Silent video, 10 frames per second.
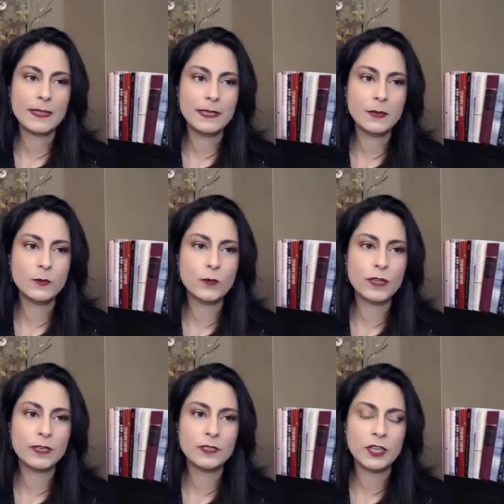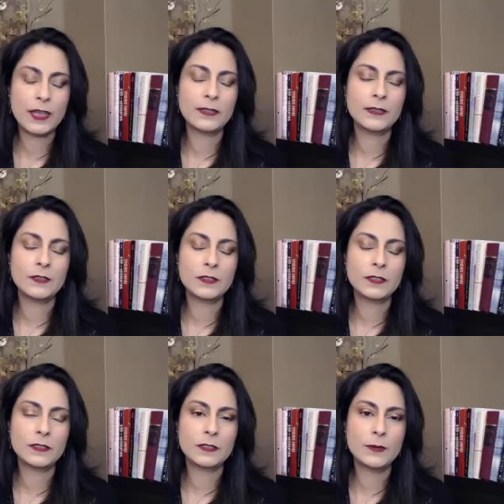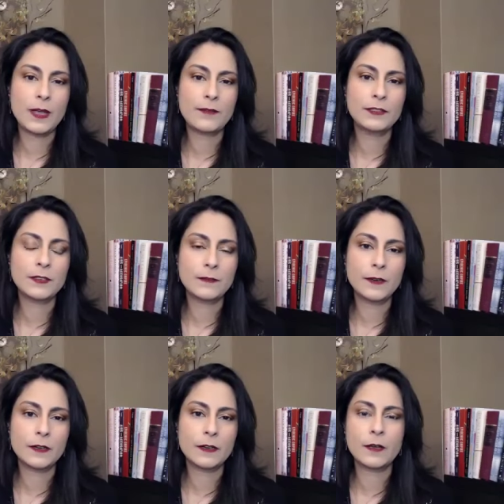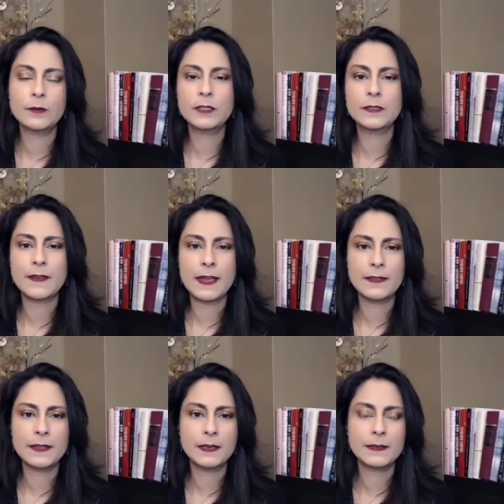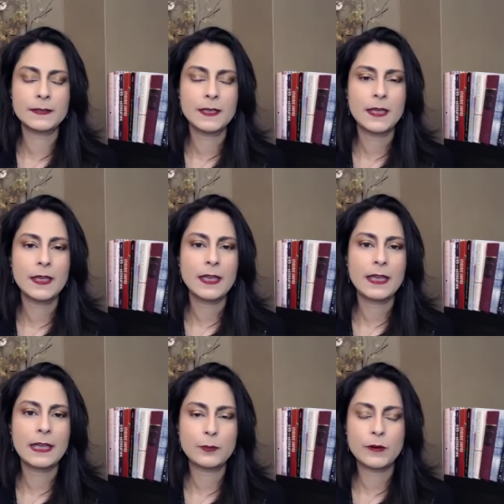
I think one challenge is you have different codes of ethics and